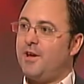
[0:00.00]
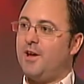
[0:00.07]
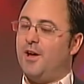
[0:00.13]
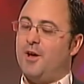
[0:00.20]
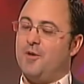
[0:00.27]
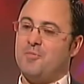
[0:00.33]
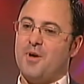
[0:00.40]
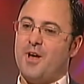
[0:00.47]

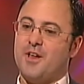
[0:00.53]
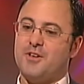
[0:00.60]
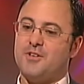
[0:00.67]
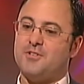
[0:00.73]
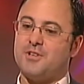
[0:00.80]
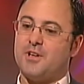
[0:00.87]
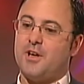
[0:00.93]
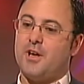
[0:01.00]

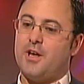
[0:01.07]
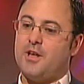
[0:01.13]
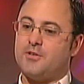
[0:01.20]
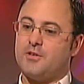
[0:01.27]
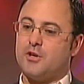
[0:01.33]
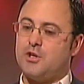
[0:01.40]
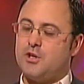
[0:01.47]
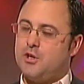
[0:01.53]

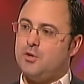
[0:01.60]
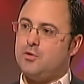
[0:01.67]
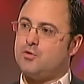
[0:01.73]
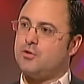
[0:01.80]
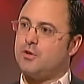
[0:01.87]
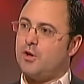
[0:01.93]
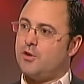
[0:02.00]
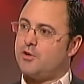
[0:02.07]
It's a
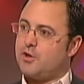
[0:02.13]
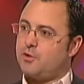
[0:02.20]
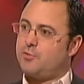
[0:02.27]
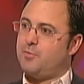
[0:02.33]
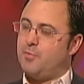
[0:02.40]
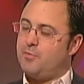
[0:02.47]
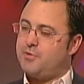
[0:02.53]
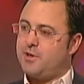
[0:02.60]
huge adjustment,